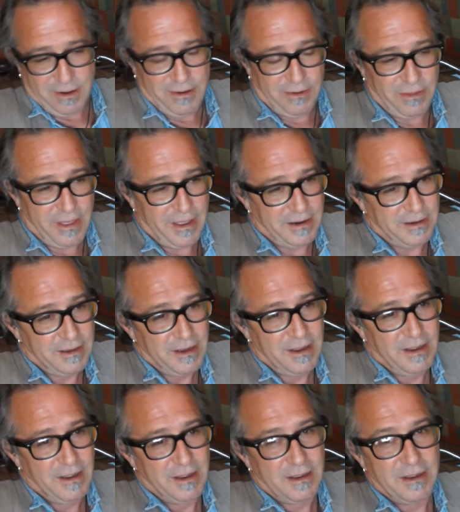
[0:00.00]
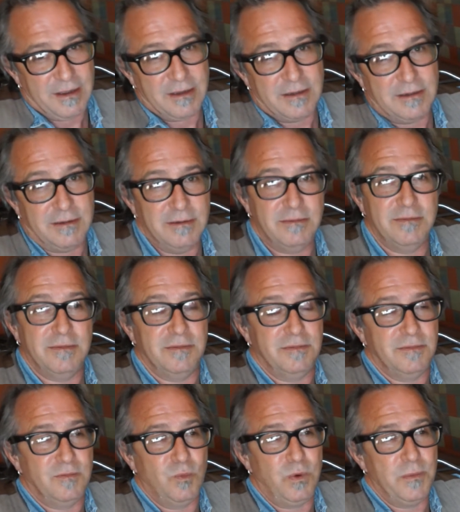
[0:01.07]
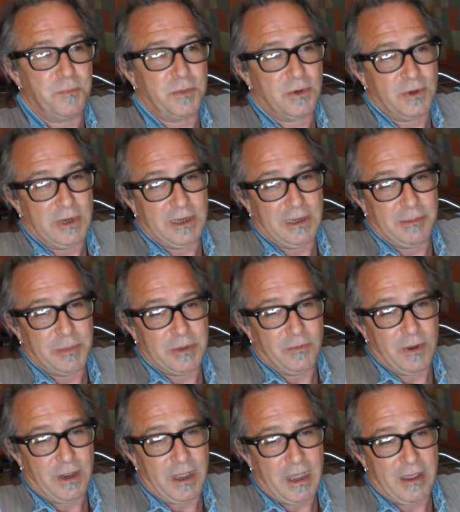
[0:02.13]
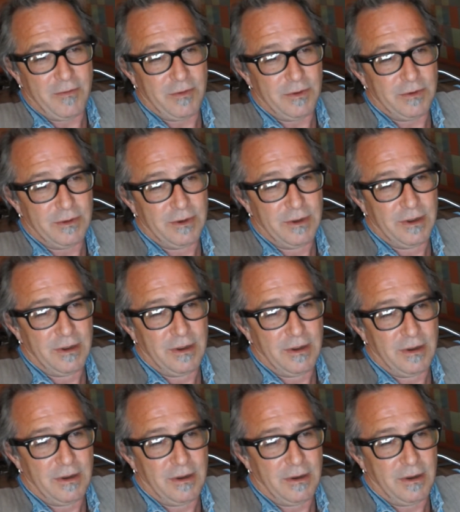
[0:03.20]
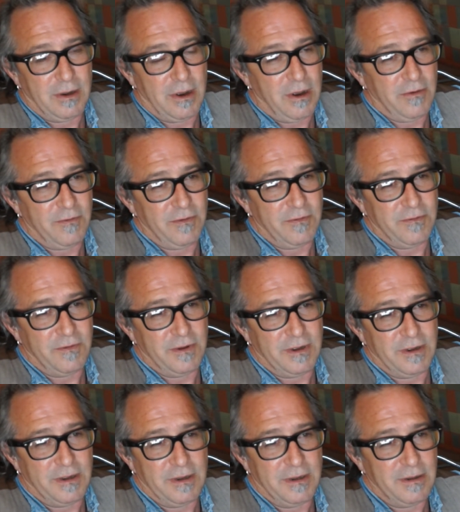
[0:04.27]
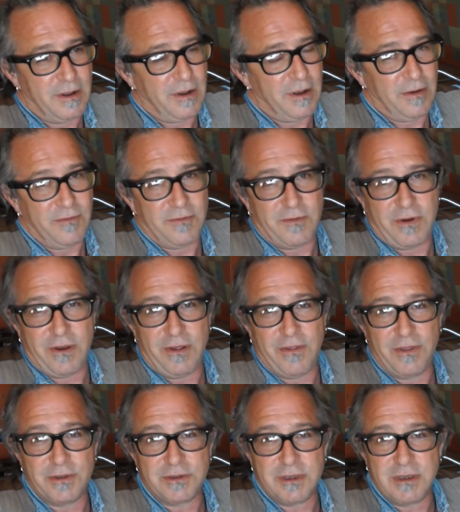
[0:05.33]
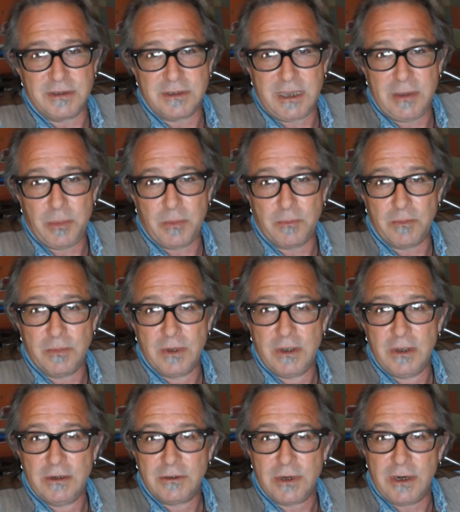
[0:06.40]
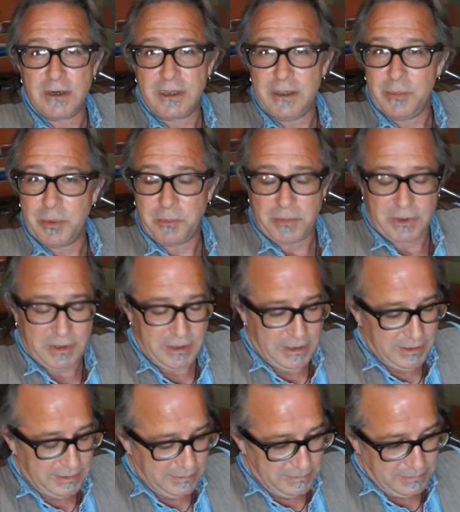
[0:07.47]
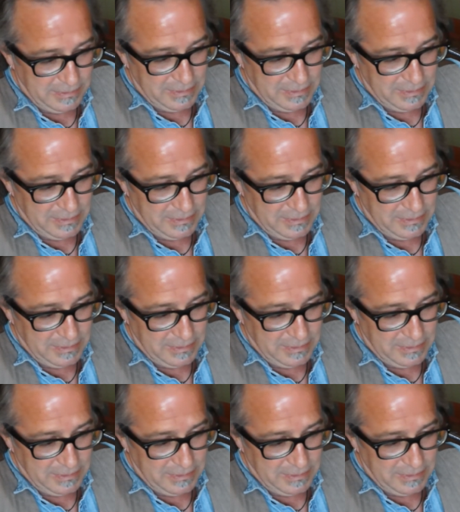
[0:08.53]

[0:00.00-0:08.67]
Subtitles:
all that whipped cream and what have you off of all those things. Try and keep them clean.